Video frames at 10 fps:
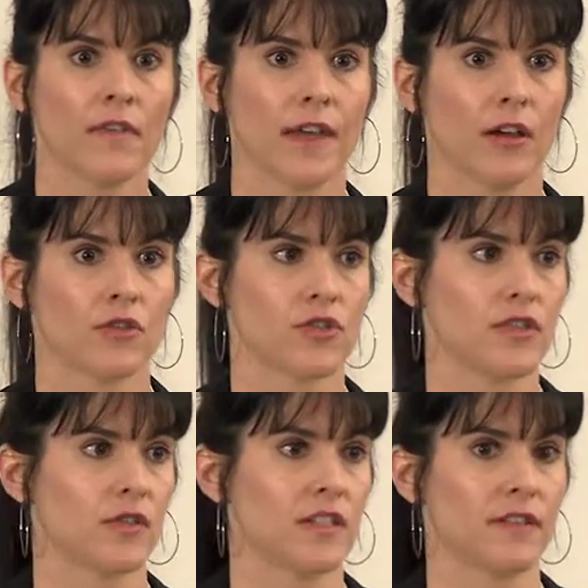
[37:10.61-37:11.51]
They
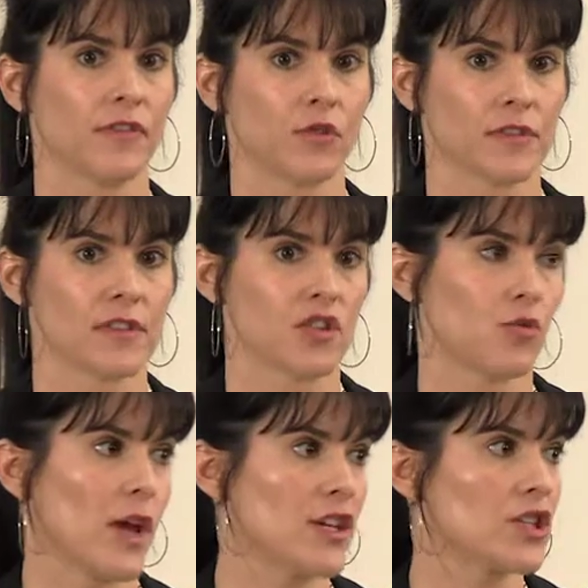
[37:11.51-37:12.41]
understood the difficult
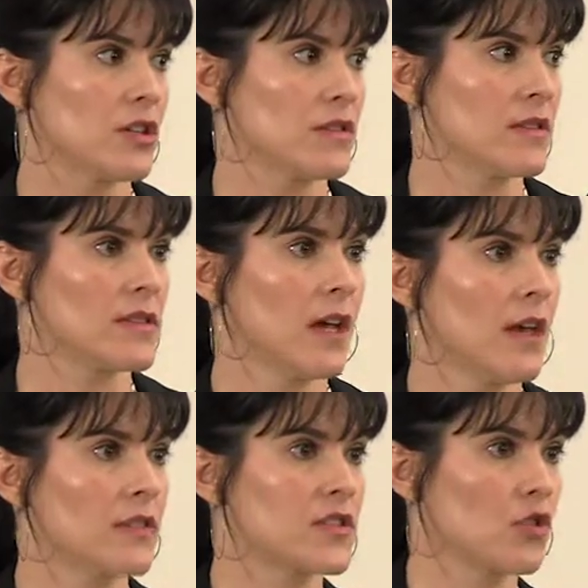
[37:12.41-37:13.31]
situations
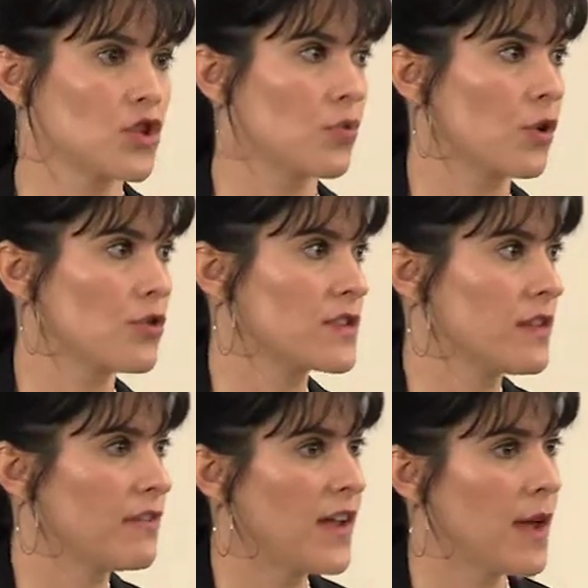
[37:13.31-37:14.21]
the social workers
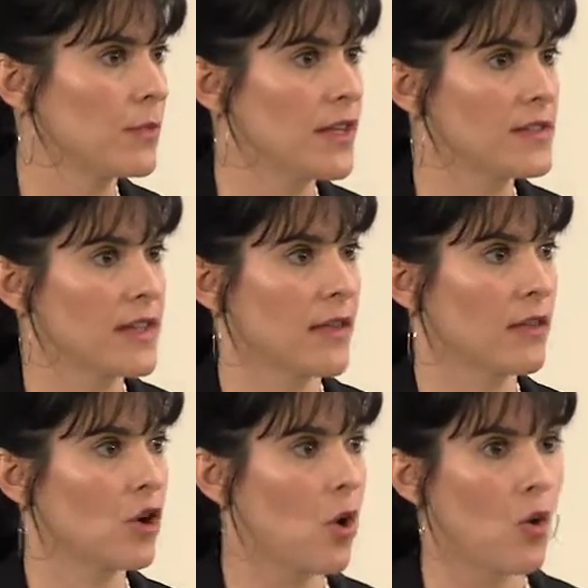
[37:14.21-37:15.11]
and the families and
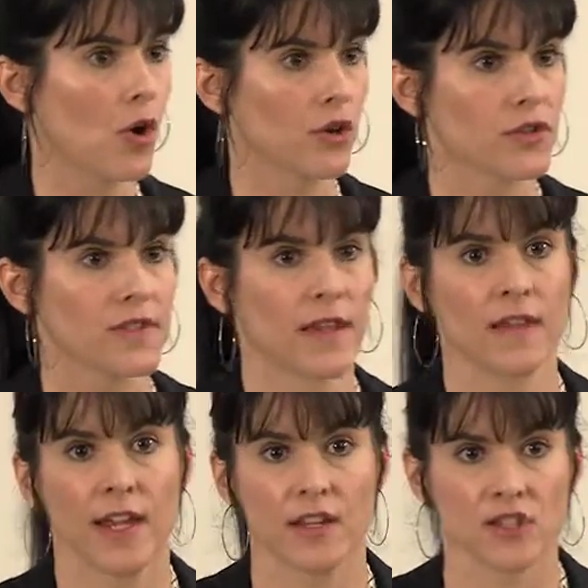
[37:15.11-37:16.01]
the courts and
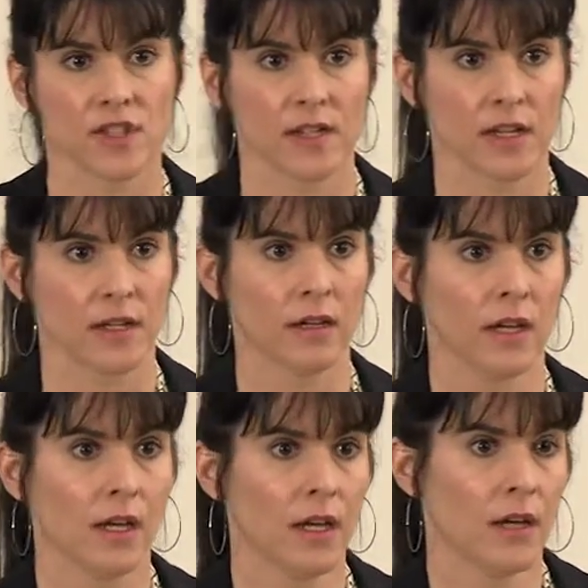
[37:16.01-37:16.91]
the agency
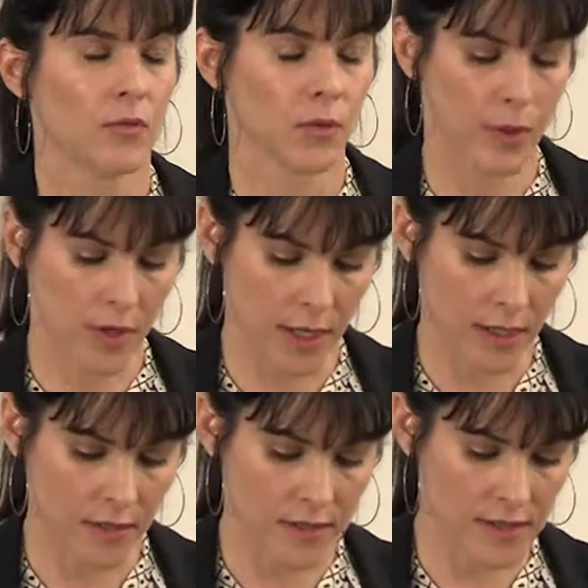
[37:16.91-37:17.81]
were put
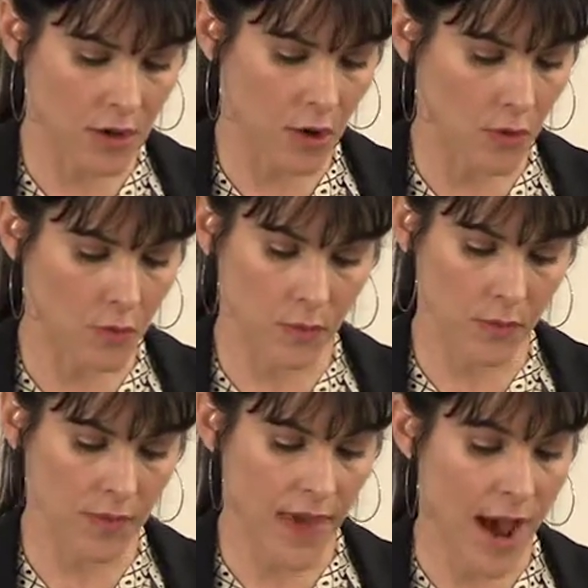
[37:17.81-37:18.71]
in. So
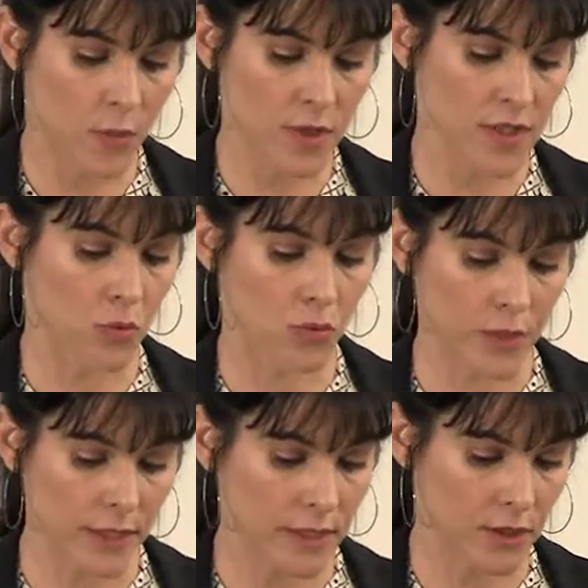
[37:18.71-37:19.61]
that was a
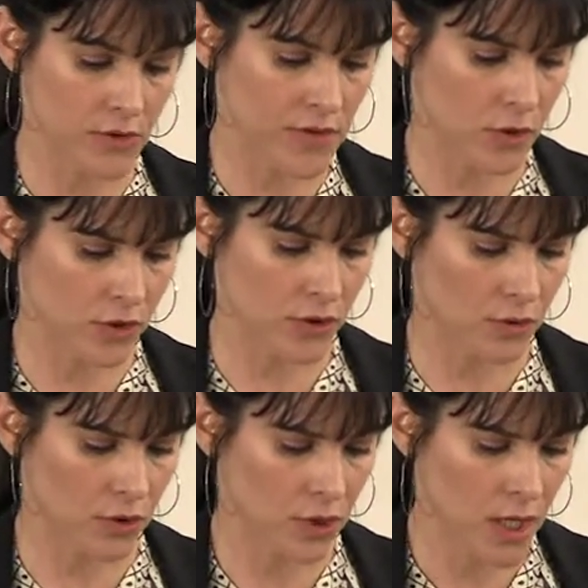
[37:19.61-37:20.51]
really useful
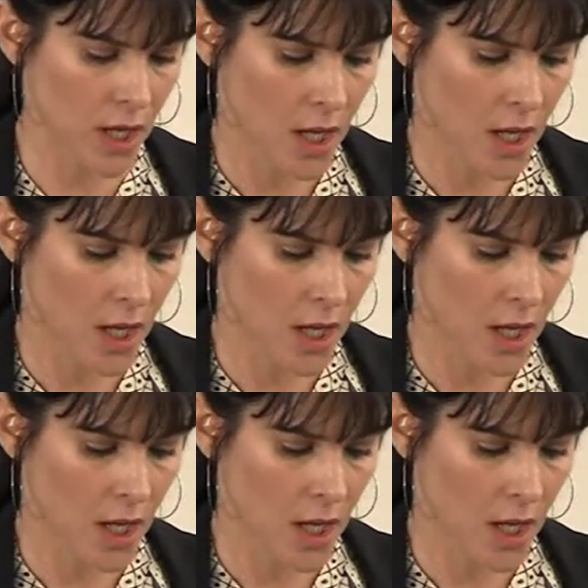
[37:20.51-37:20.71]
tool.